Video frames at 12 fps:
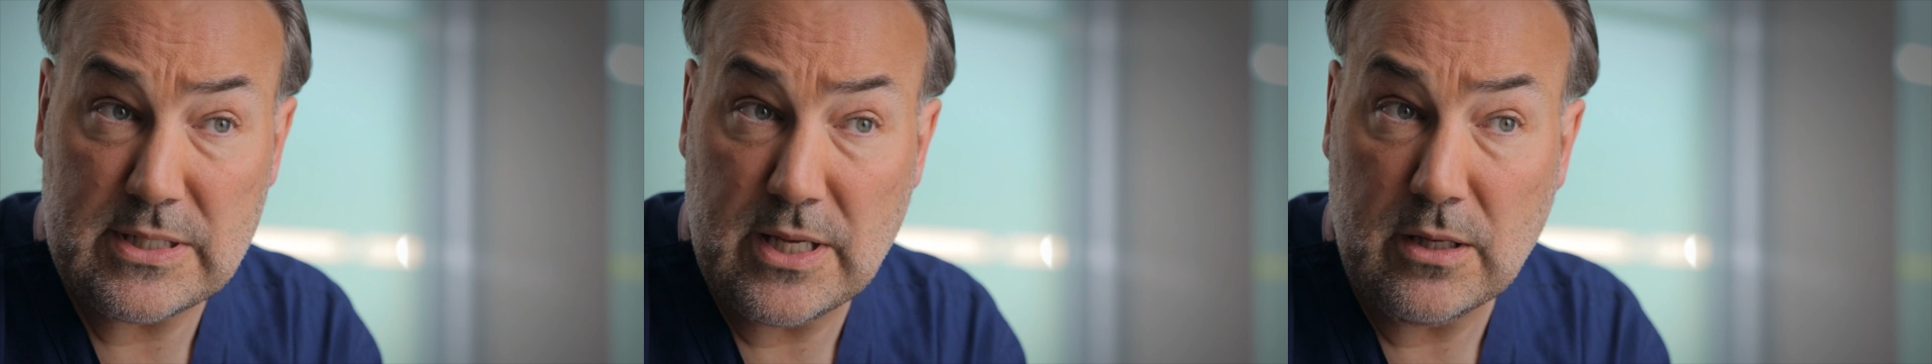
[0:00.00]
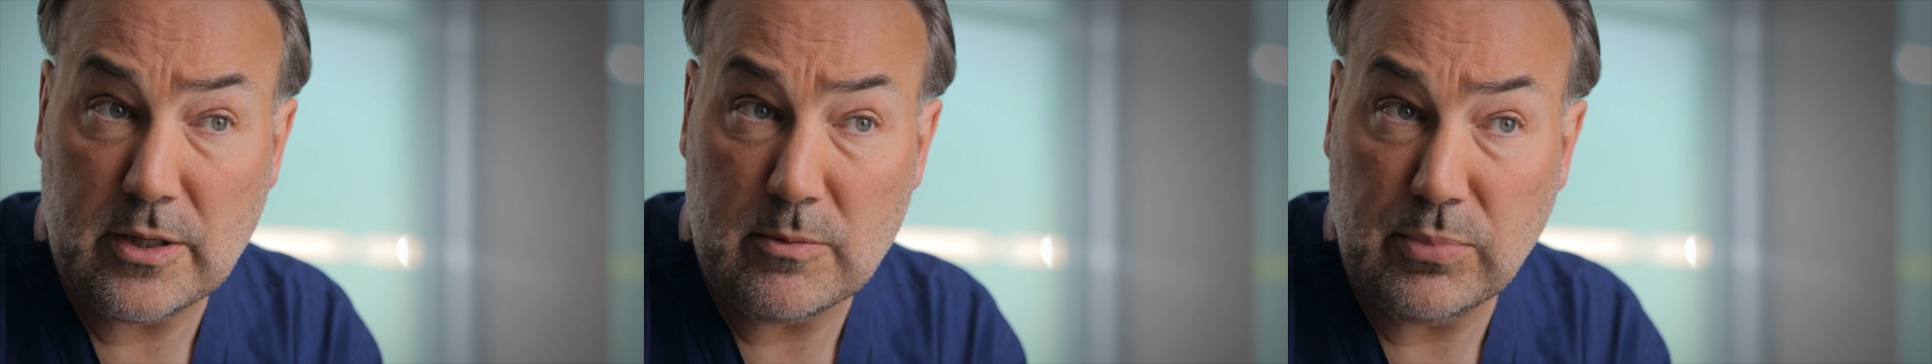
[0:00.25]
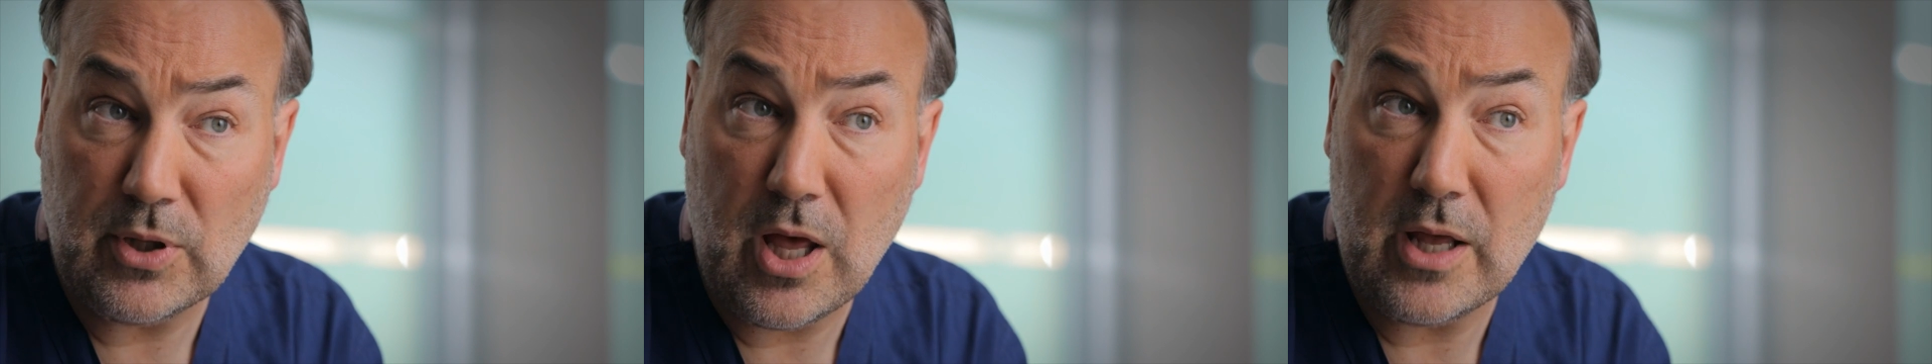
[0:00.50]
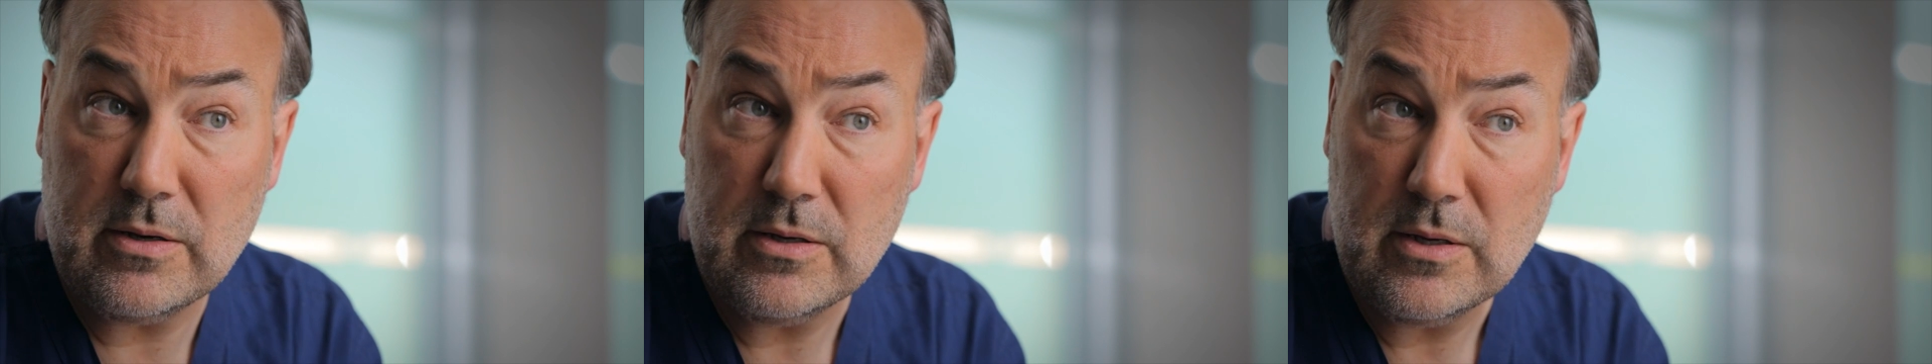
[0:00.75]
stealing
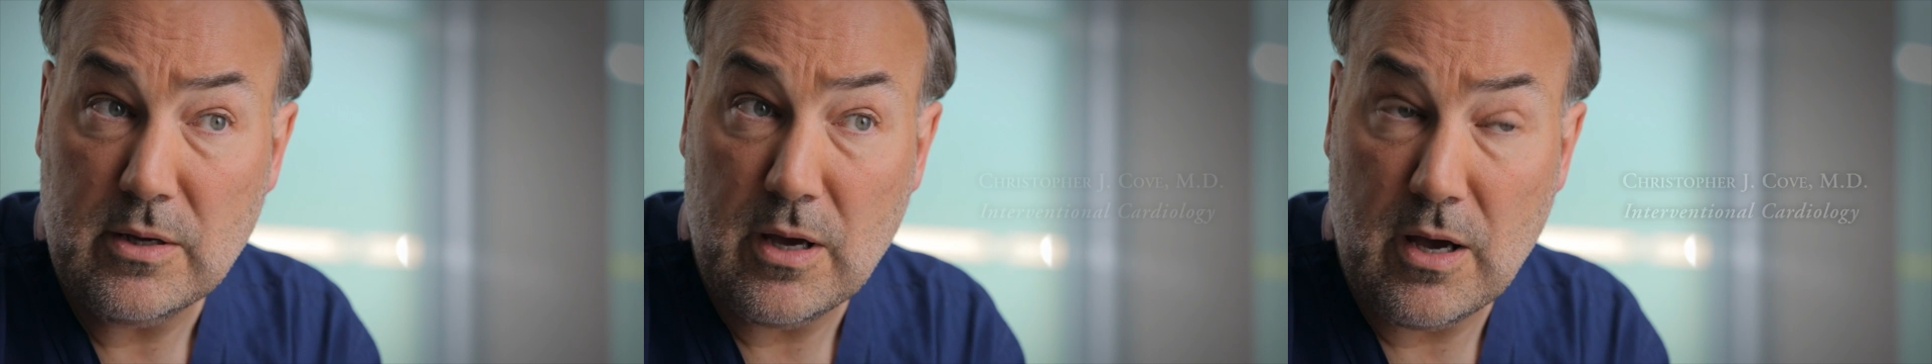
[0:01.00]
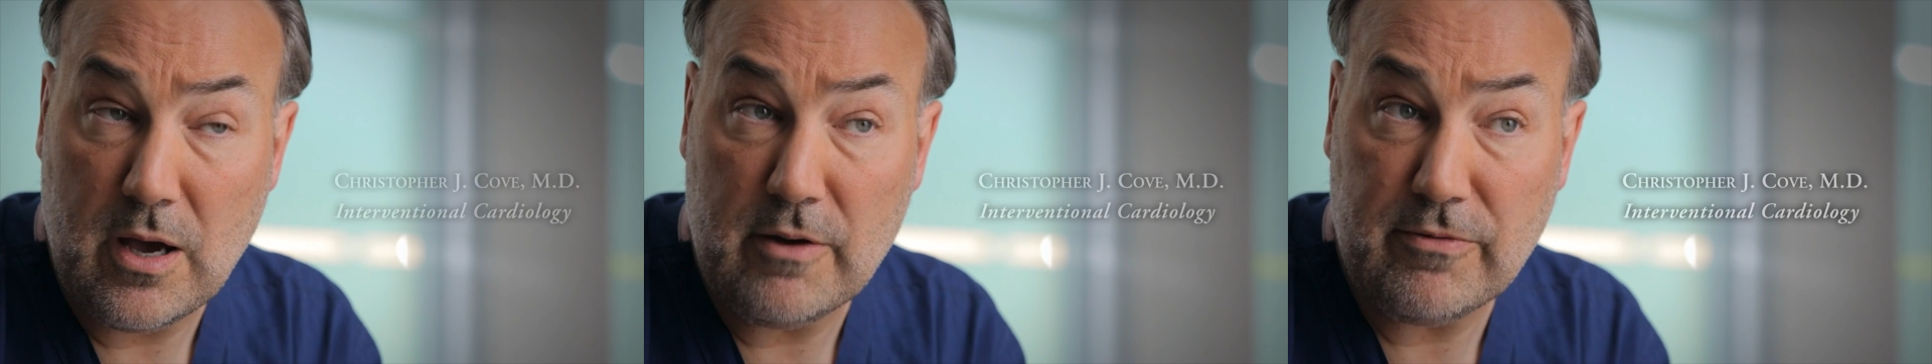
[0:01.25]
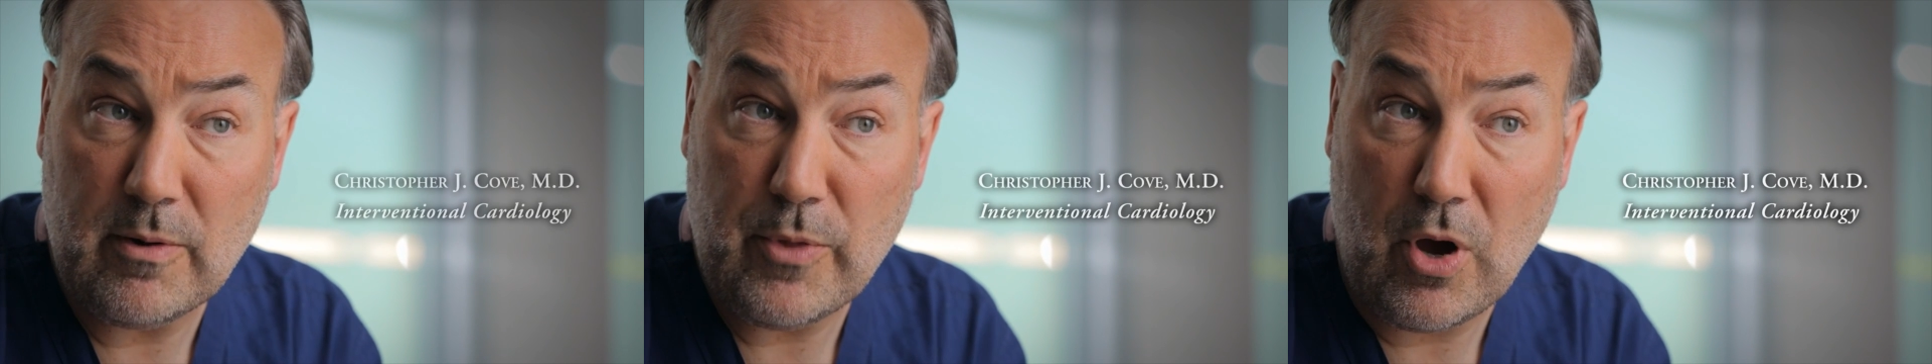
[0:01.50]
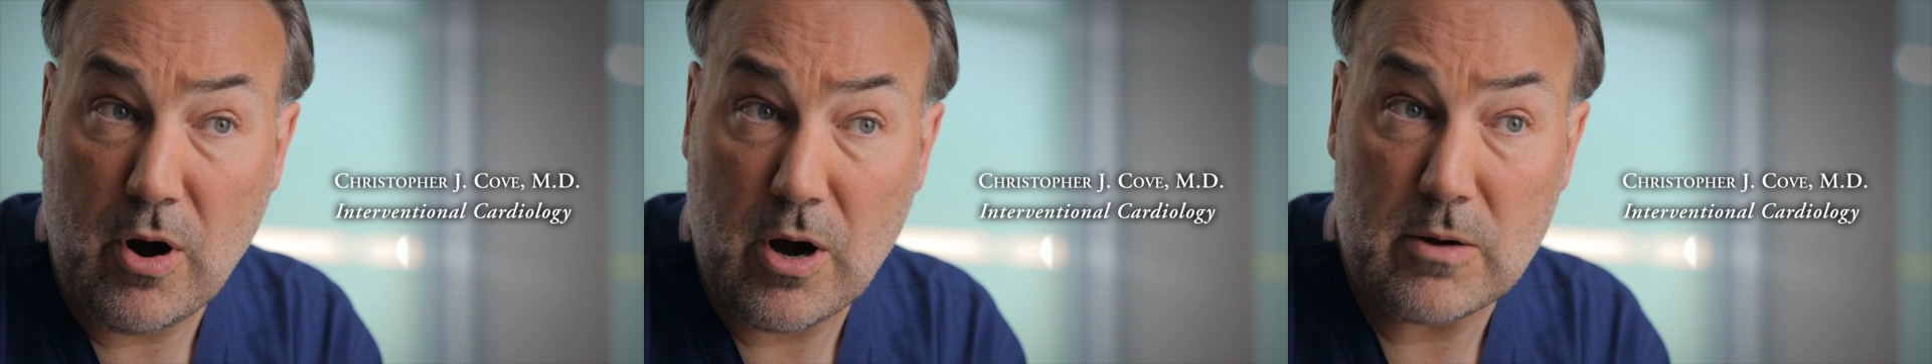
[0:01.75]
blood from
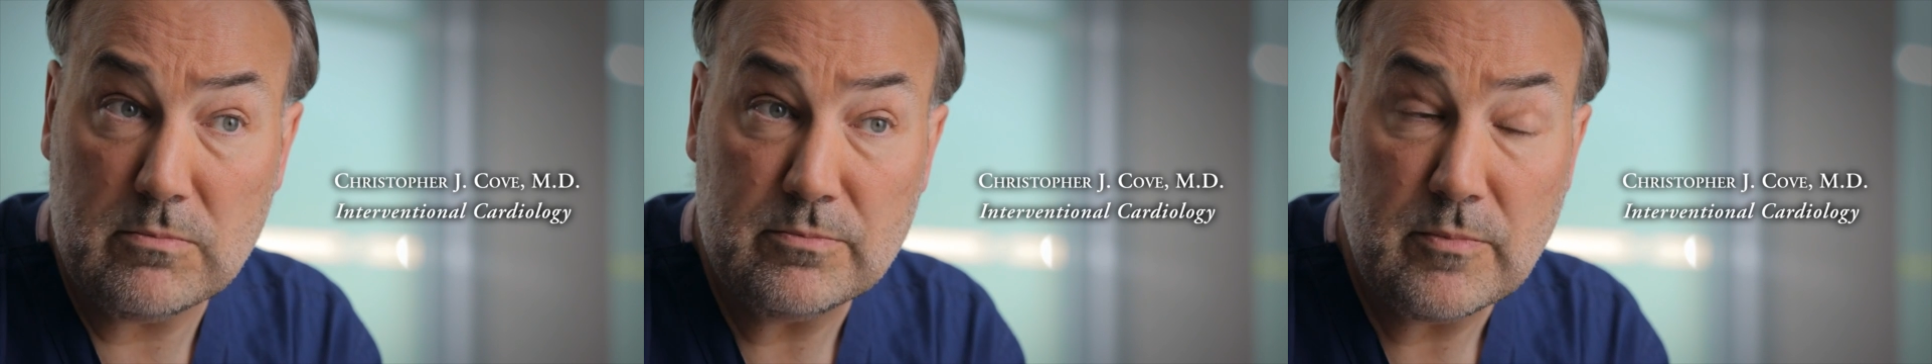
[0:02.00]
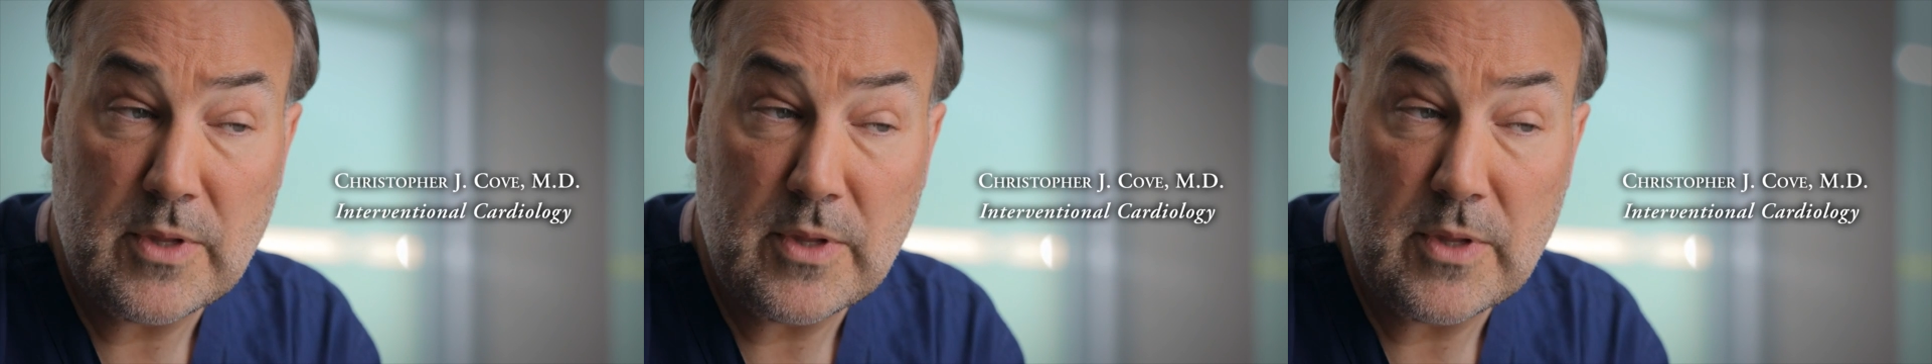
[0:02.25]
the heart.